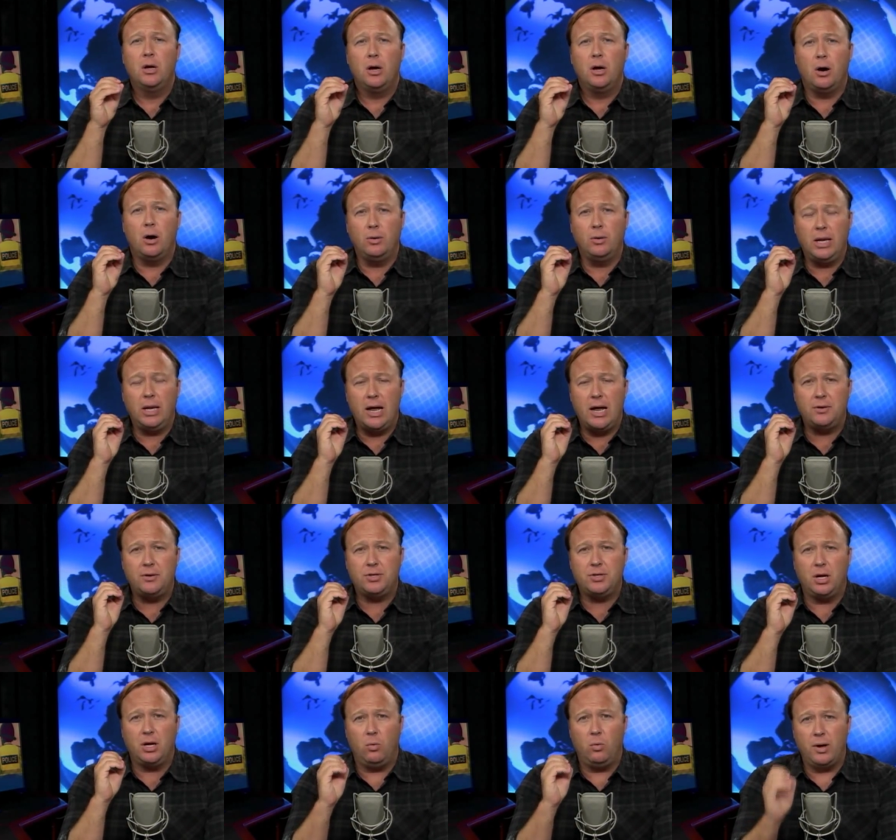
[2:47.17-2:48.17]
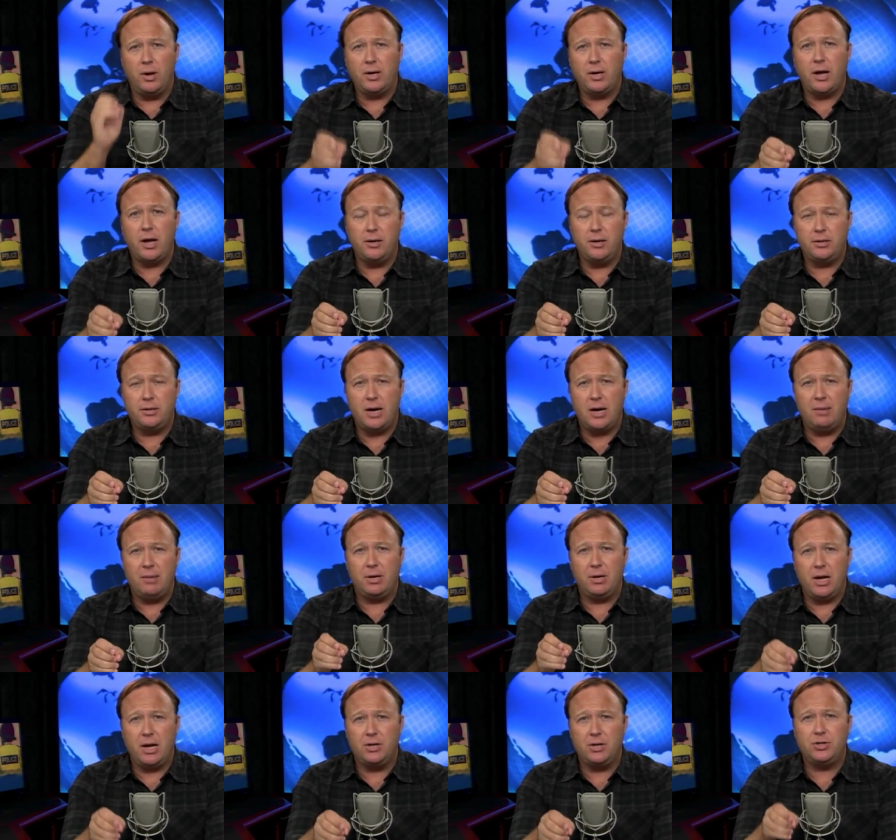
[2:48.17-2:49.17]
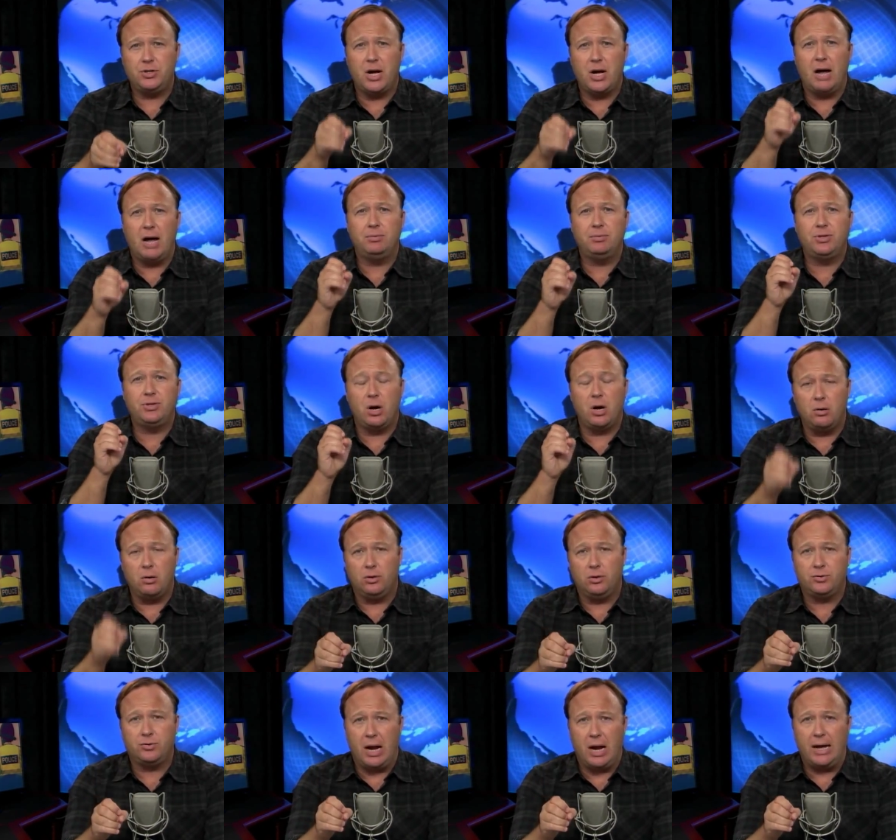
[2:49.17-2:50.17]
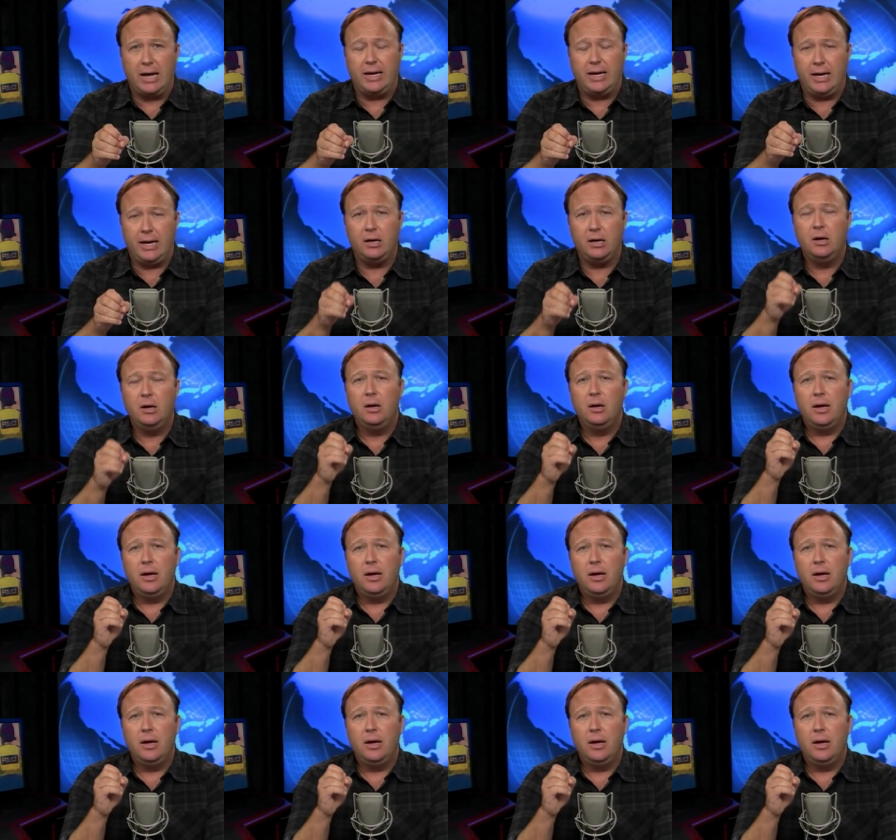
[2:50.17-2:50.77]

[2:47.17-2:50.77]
only allowed to sell one gun at a time at gun shops, total tracking,